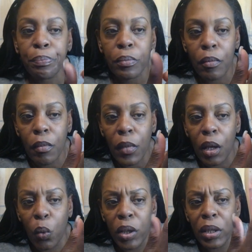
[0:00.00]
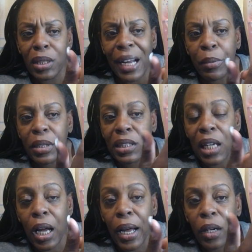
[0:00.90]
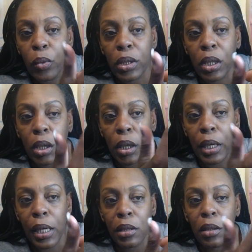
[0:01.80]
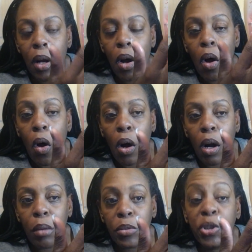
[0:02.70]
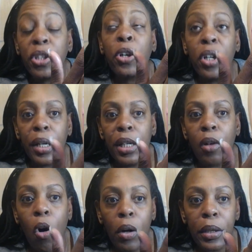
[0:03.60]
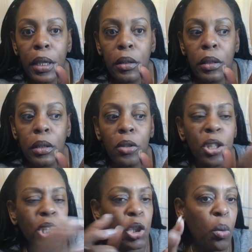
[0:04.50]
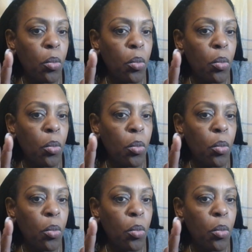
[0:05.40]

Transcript: with this type of design with the cookies um sugar cookies on it you know there's two more